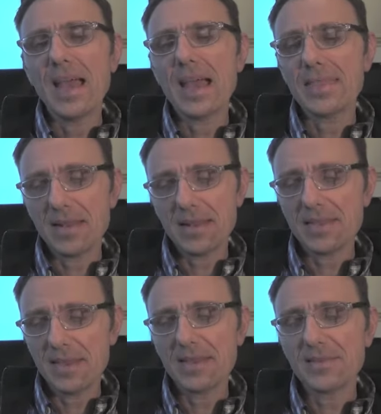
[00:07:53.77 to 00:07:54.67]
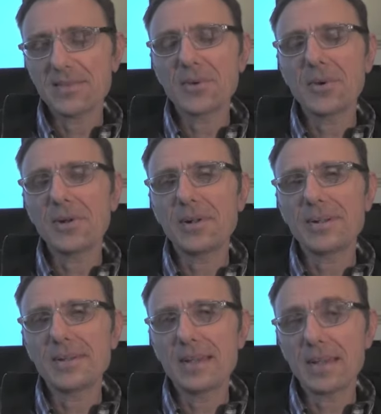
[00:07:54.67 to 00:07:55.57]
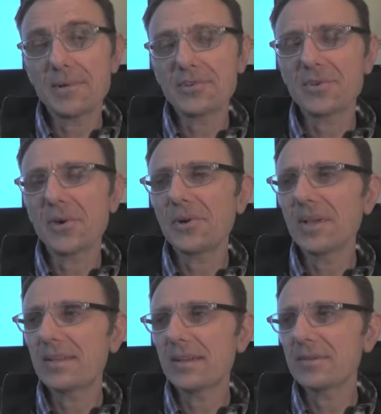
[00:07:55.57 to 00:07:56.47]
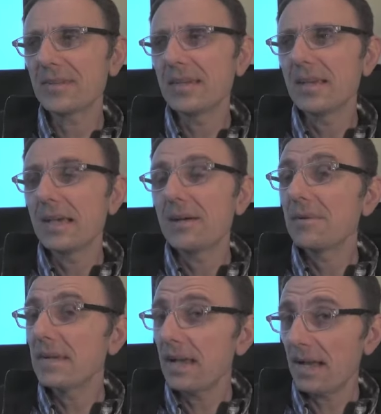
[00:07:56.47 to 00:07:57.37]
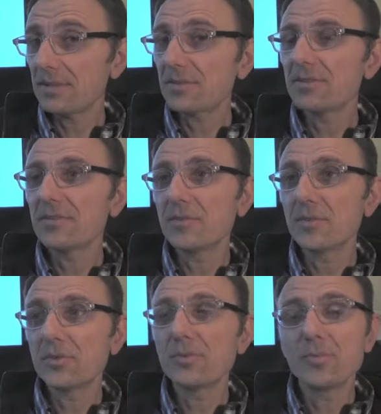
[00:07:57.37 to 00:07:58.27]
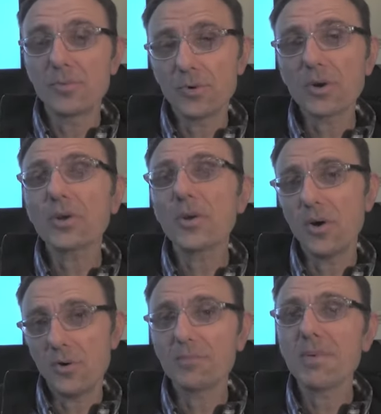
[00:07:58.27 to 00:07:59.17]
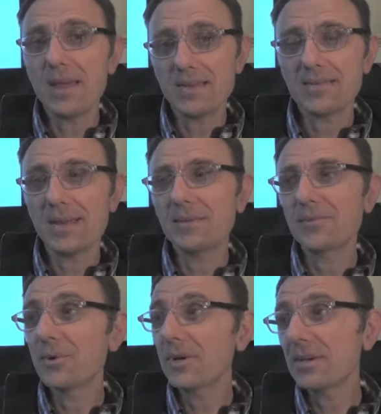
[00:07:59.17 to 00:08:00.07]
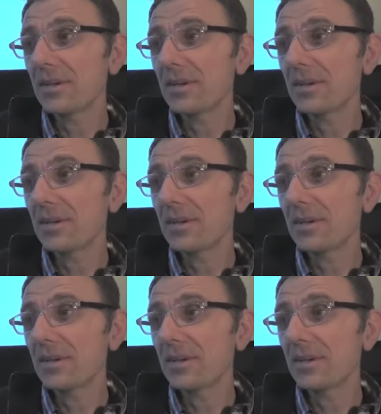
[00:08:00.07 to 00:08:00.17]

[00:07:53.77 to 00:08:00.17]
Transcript: And that, I think, is the girl, like I mentioned earlier, that really had to work on her own pace and work